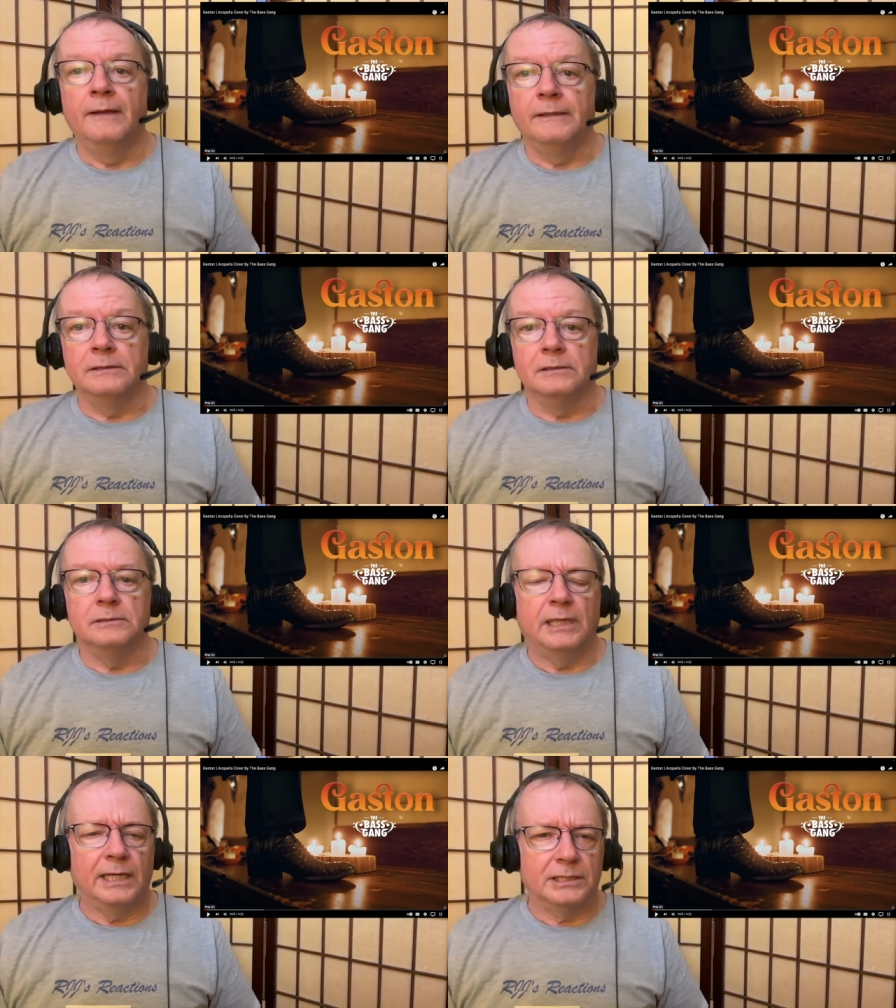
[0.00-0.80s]
Uh,
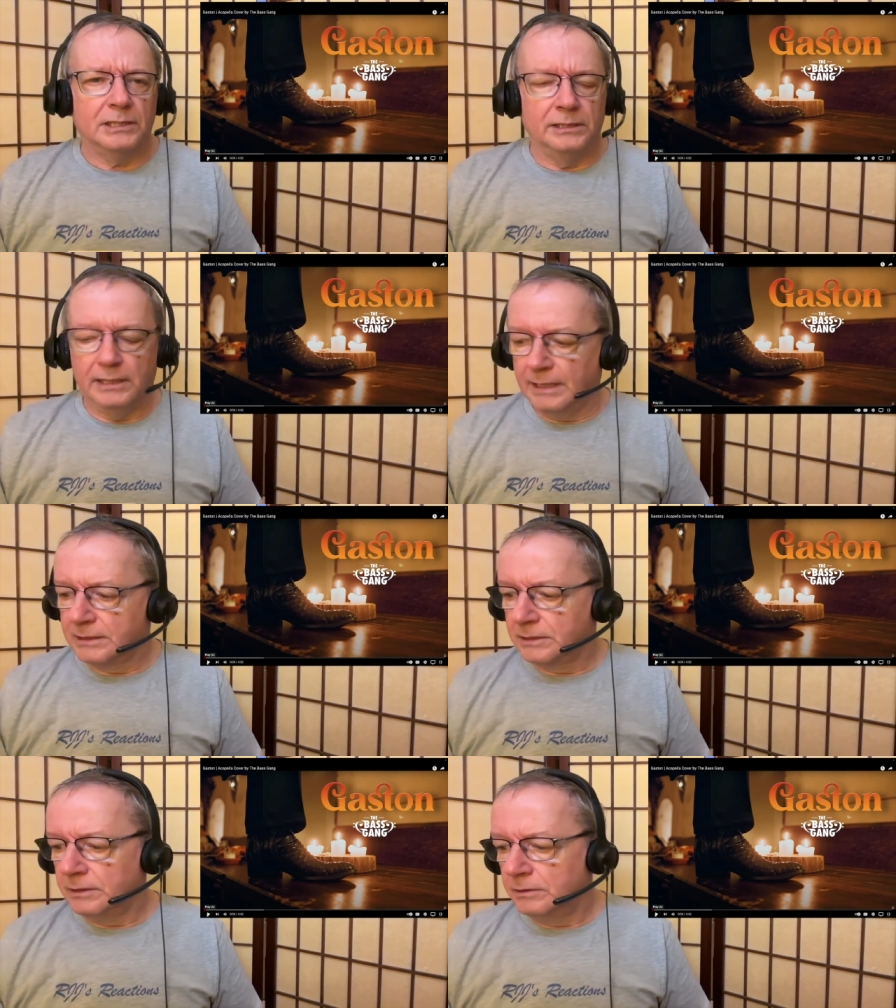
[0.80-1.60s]
excellent,
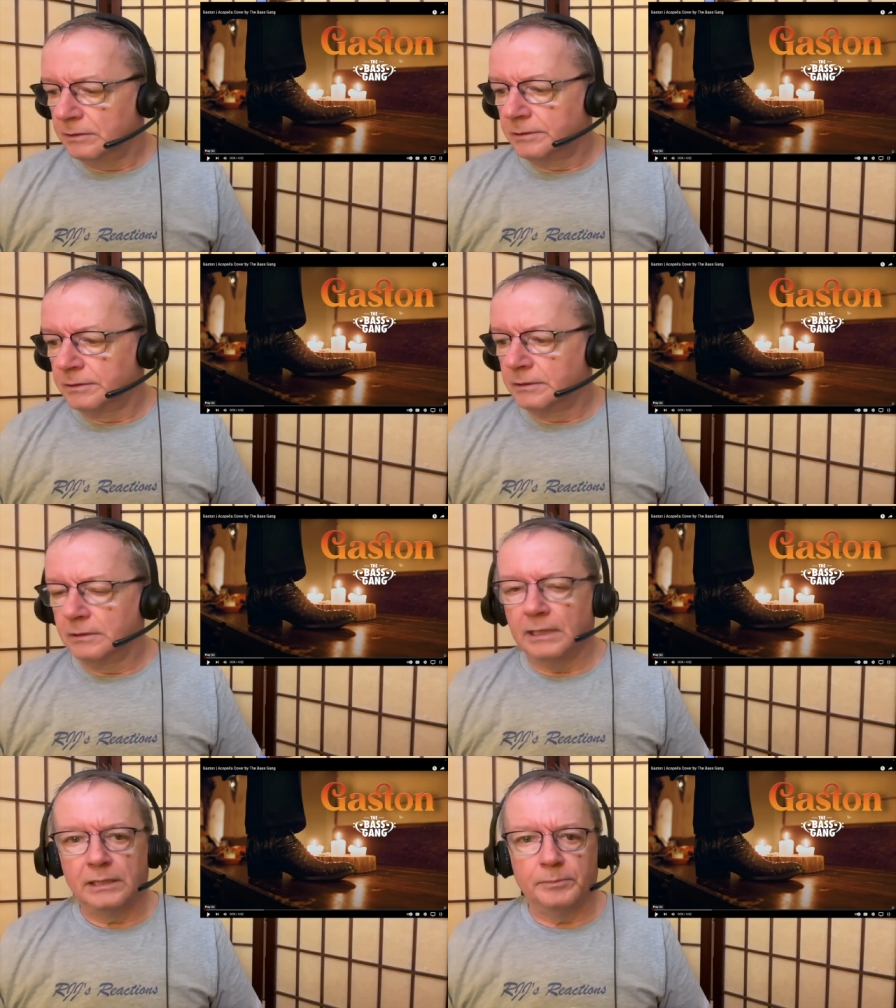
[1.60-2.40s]
excellent uh,
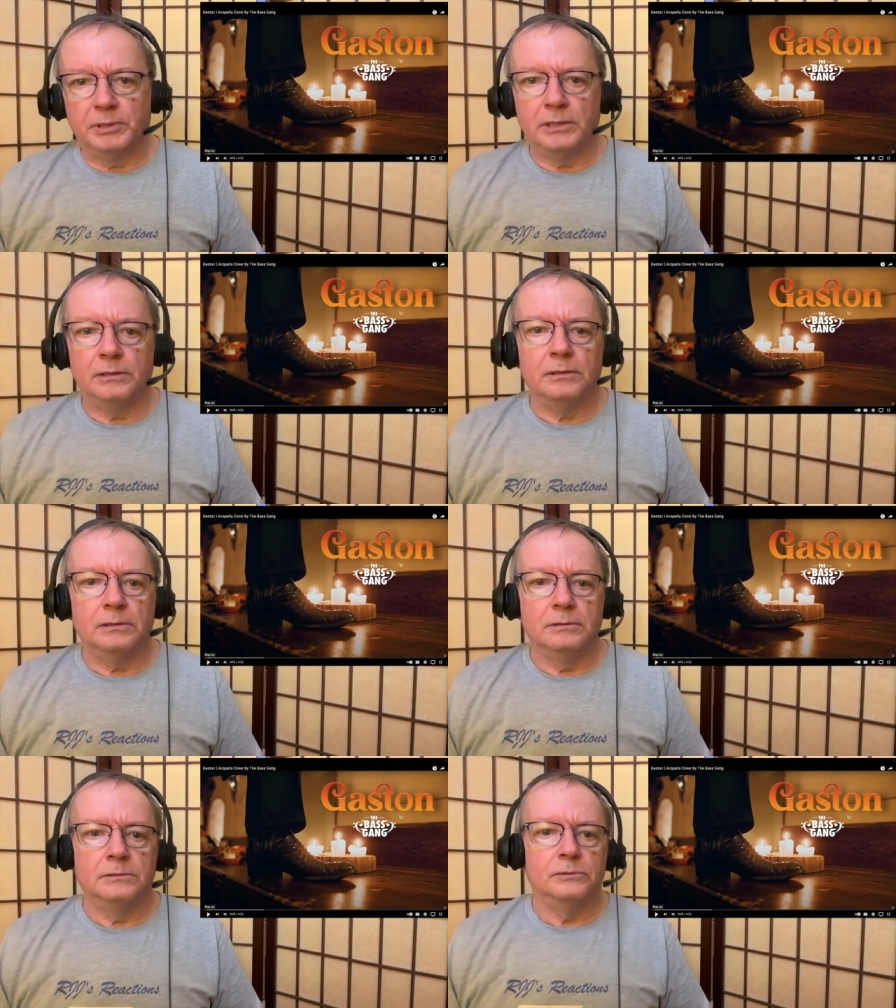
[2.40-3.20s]
a cappella
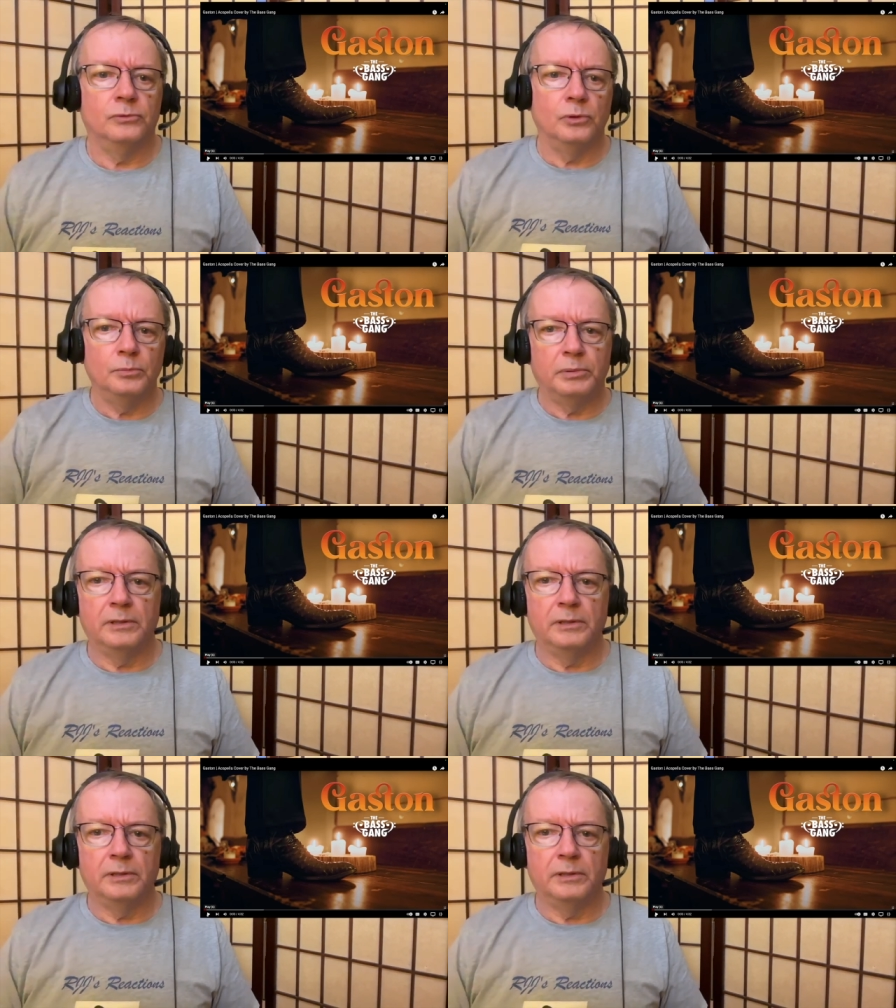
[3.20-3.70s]
group.